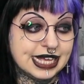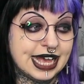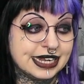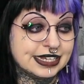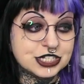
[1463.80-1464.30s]

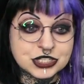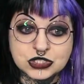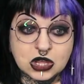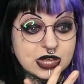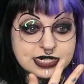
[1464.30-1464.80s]
and I just
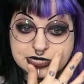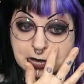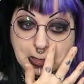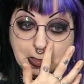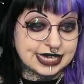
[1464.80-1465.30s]
started
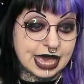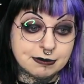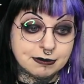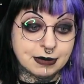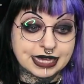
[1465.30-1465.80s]
to
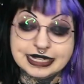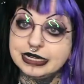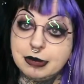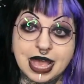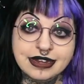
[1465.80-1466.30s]
get my
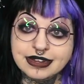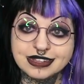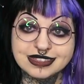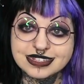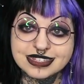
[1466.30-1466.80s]

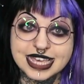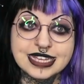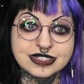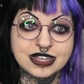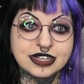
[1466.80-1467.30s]
independence.
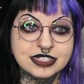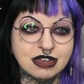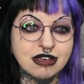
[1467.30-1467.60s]
That